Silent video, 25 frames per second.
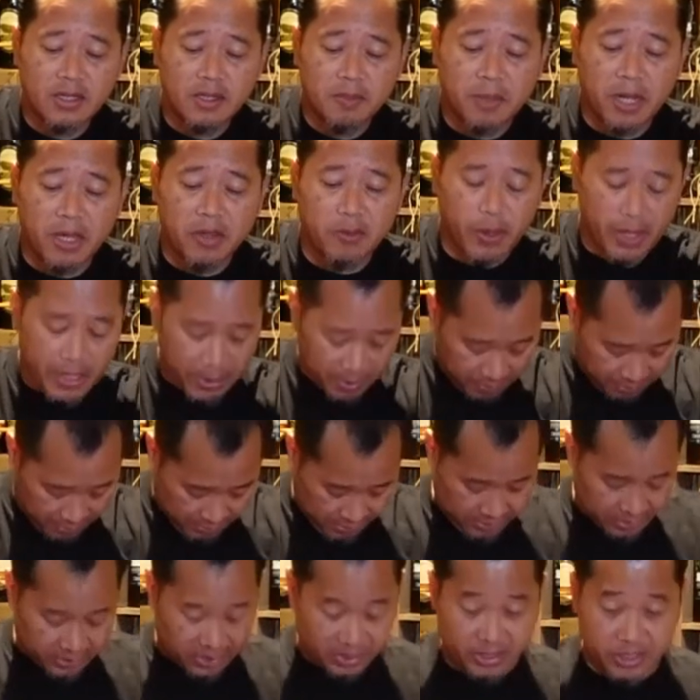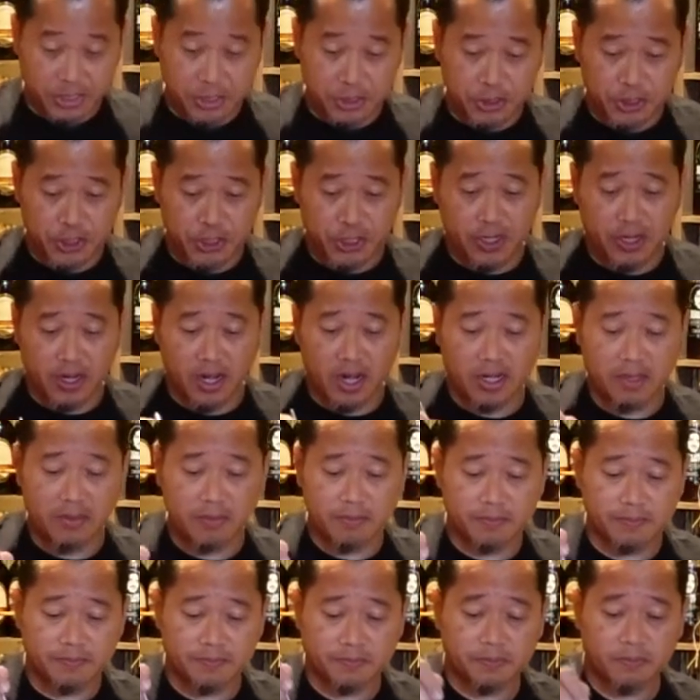By the way, got the new shirt on.
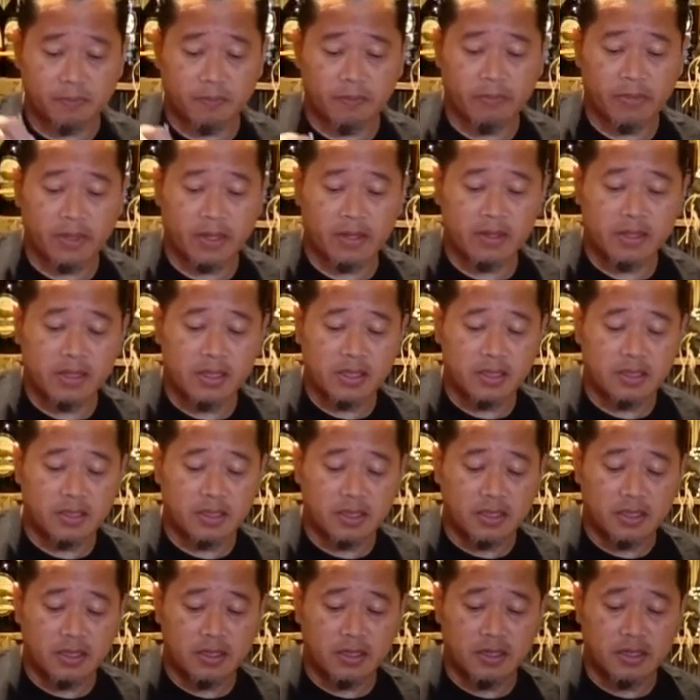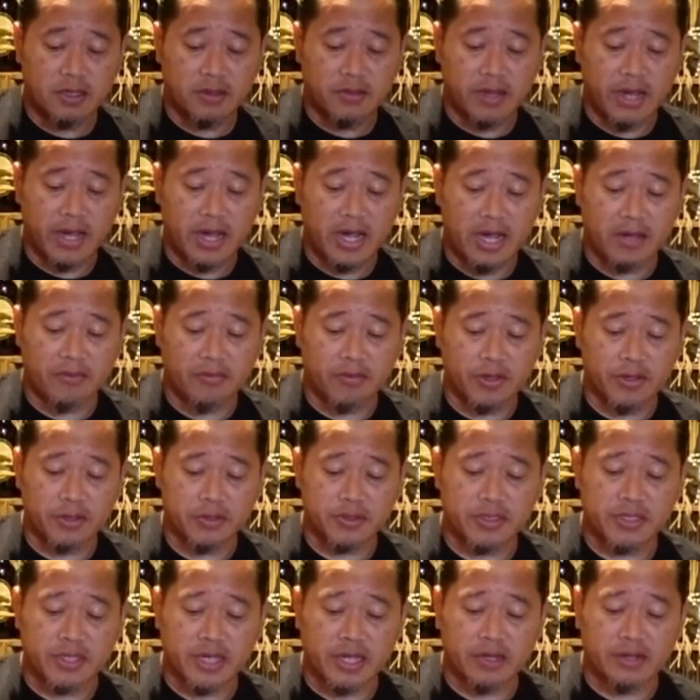They had
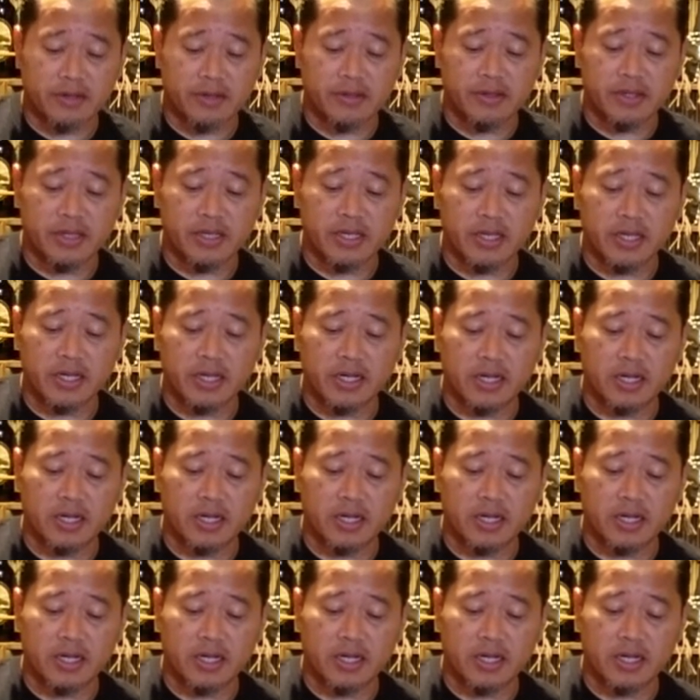those at the